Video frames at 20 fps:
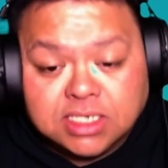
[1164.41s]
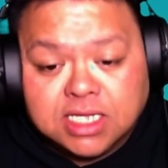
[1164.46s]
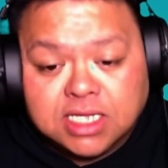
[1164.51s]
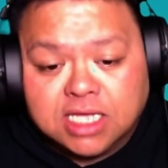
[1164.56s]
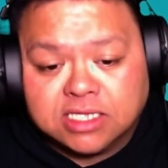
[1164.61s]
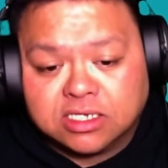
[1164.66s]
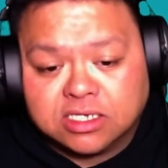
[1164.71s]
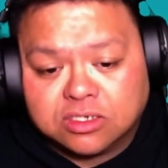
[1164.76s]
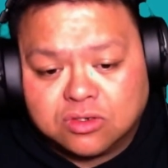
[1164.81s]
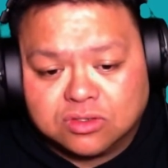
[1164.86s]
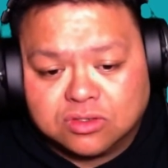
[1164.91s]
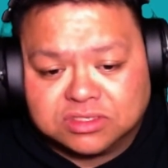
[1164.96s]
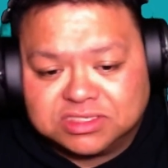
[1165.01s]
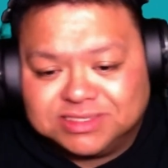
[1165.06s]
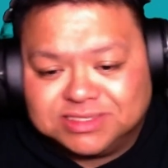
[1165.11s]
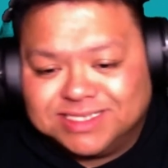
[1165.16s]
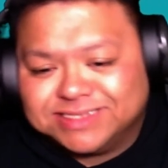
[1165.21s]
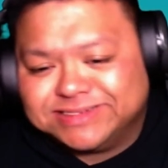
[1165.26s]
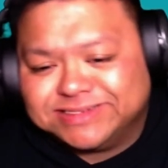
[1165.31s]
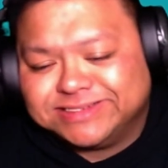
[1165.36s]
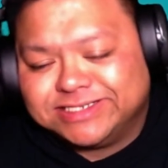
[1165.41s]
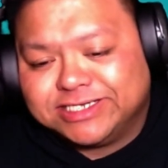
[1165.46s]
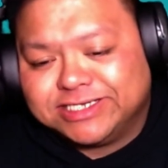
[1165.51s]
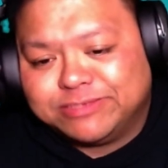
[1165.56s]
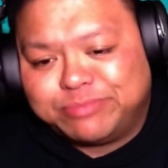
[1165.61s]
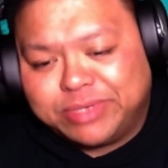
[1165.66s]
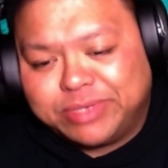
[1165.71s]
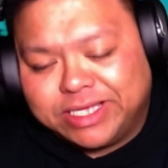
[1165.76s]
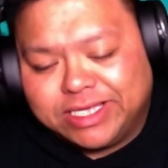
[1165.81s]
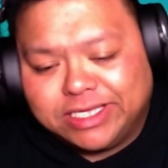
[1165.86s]
And then, of course, doesn't
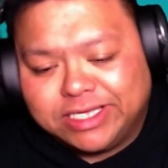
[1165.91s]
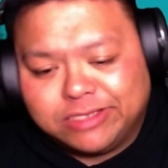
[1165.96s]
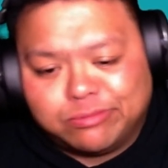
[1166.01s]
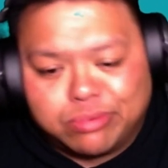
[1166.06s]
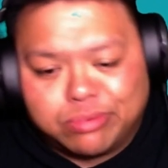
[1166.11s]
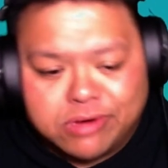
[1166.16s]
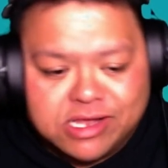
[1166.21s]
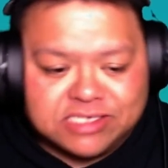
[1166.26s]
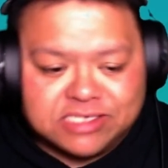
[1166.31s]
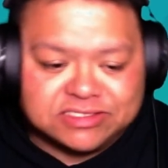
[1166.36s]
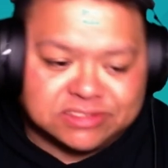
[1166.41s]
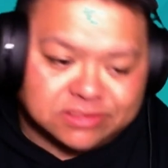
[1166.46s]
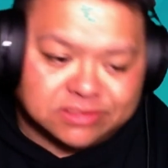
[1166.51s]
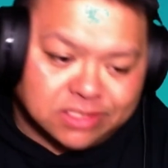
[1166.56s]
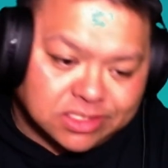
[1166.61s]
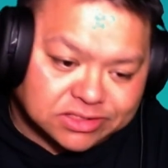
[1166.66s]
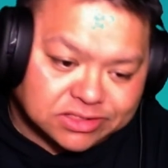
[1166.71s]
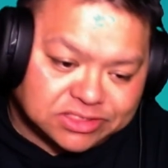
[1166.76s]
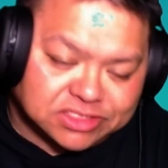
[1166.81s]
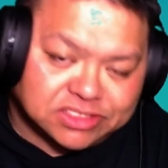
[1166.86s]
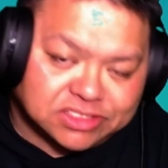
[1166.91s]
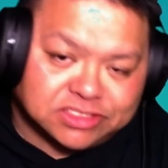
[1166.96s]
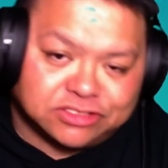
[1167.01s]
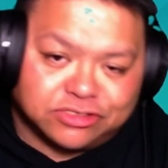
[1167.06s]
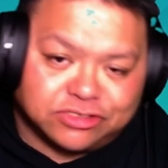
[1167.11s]
get paid breaks, lunches,